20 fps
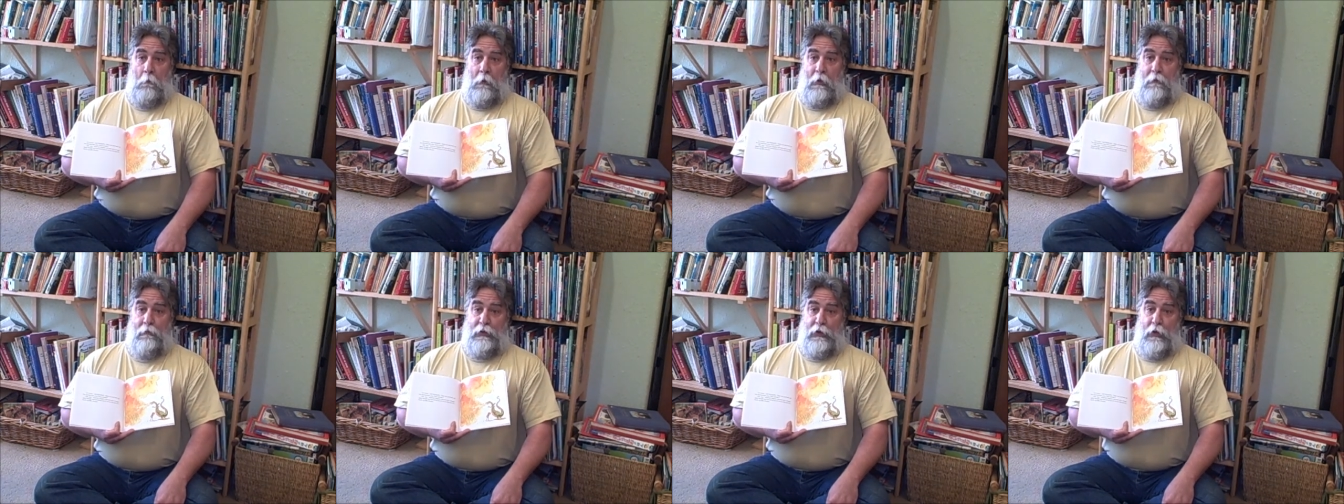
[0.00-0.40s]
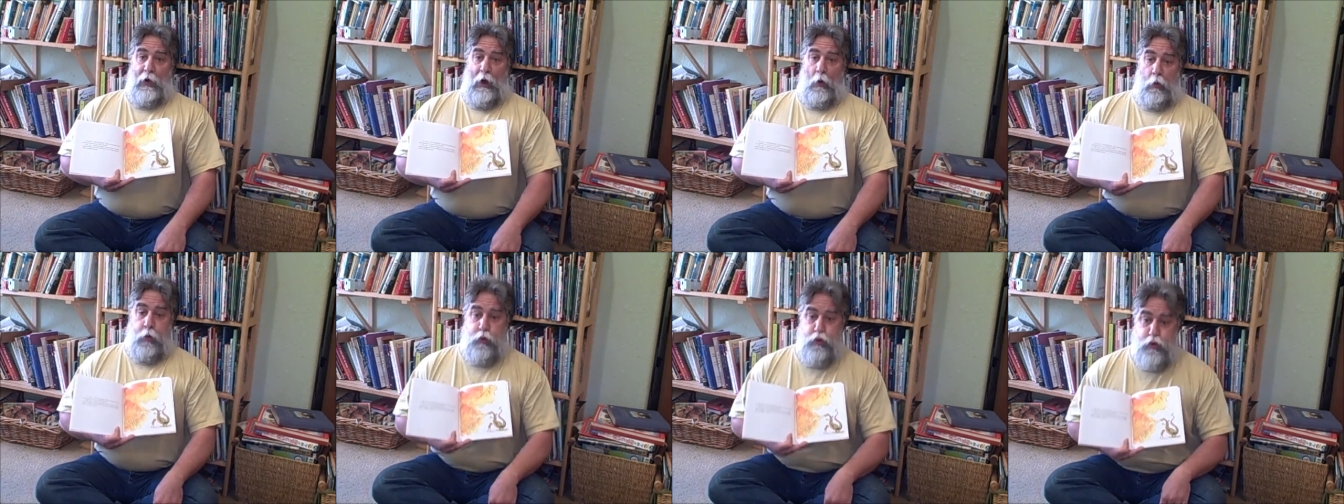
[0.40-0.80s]
and blew
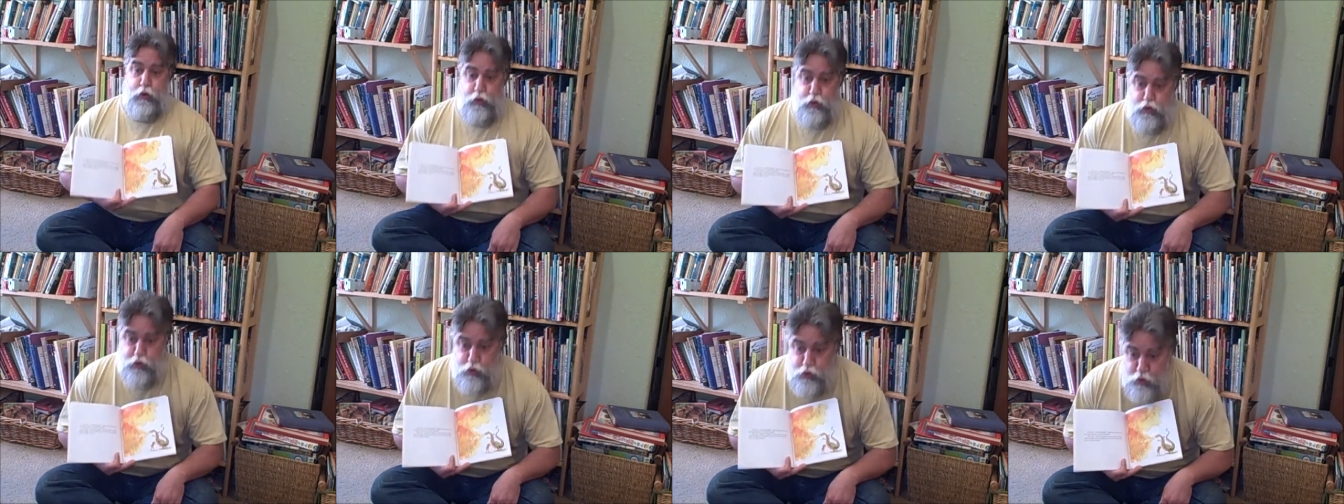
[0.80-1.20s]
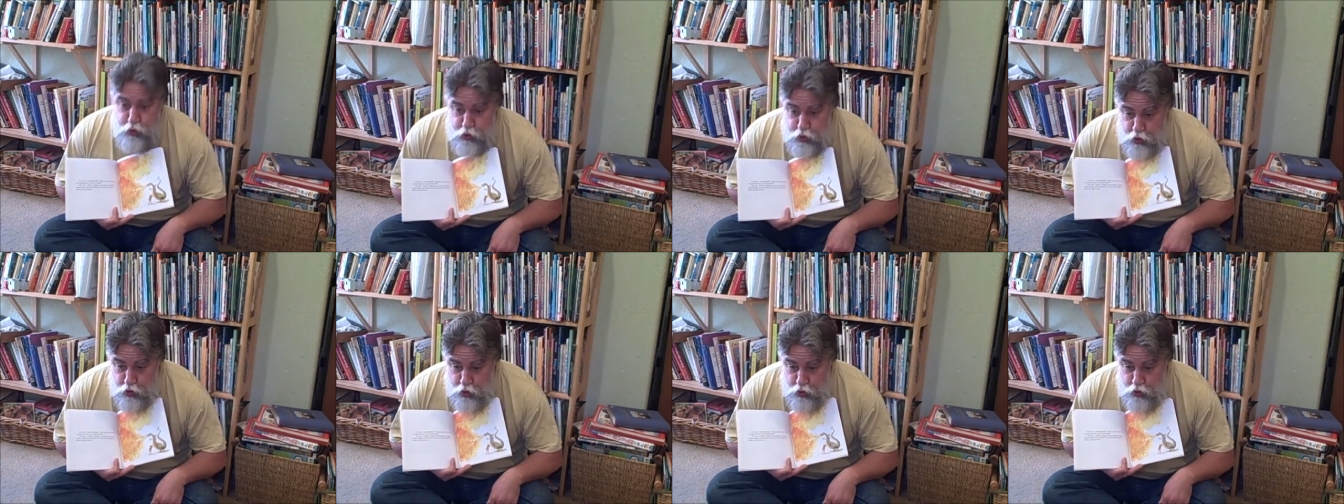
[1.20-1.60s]
out
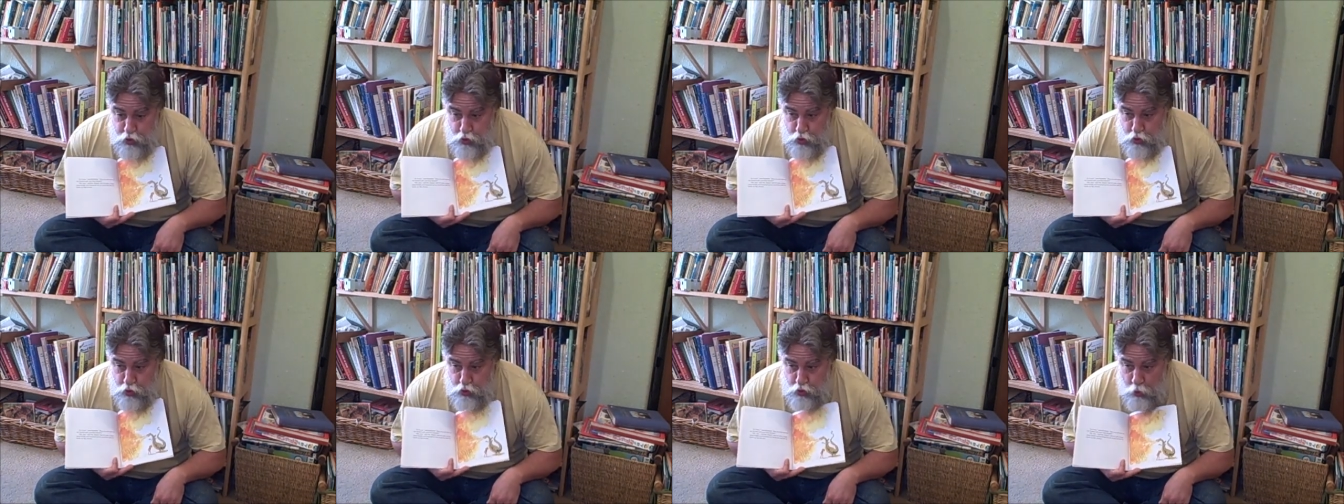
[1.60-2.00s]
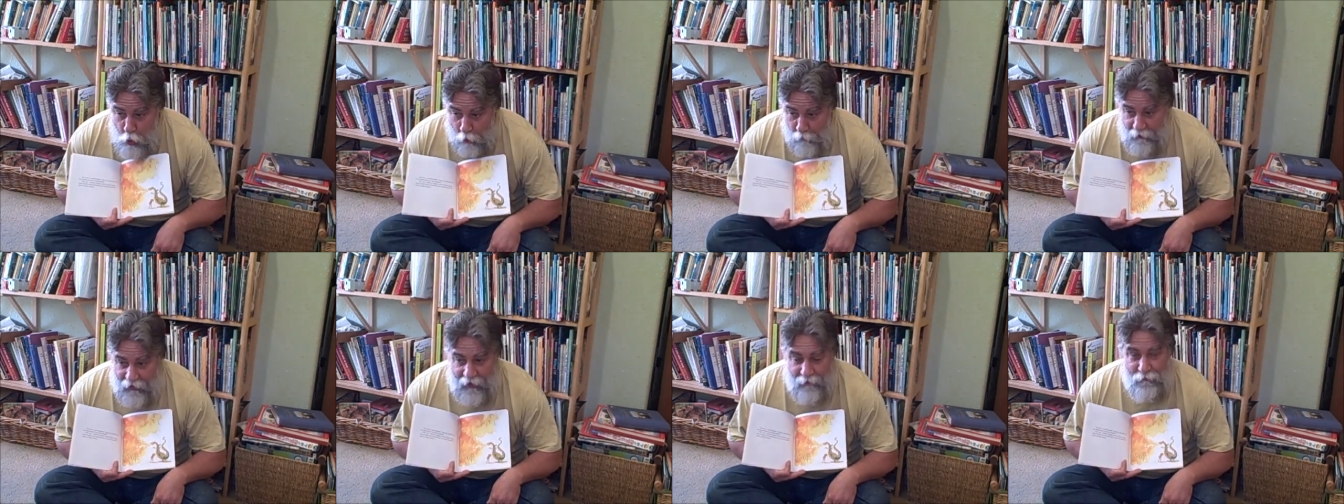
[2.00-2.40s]

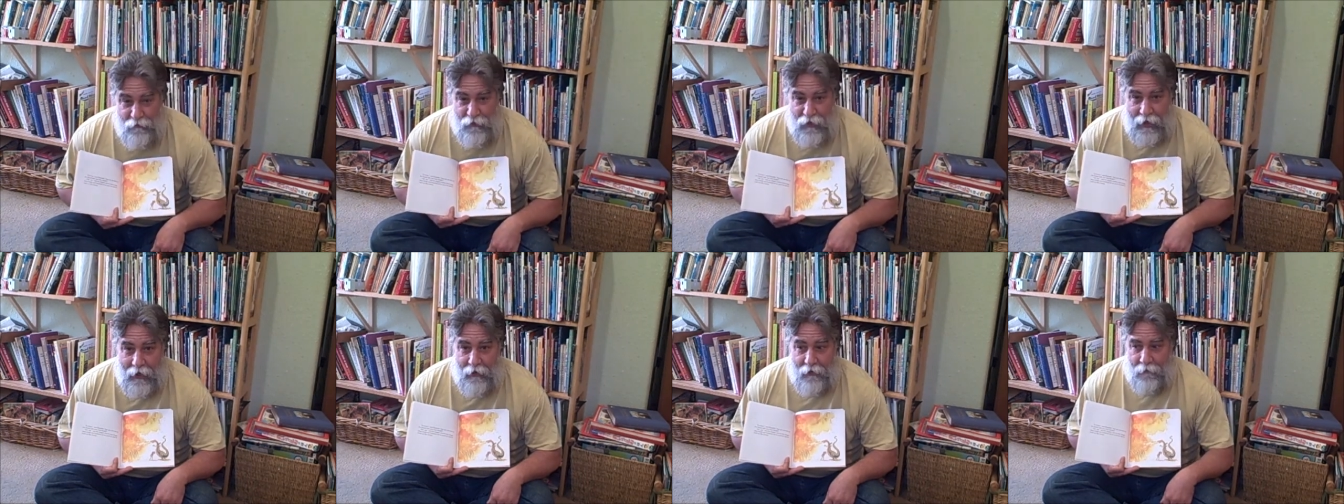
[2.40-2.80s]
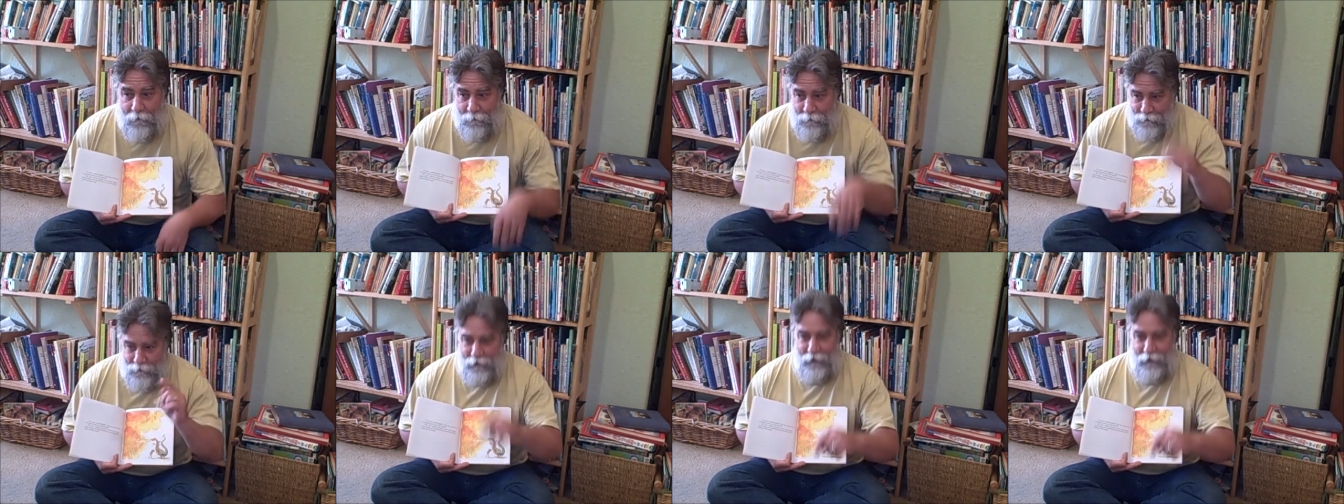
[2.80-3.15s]
all that fire.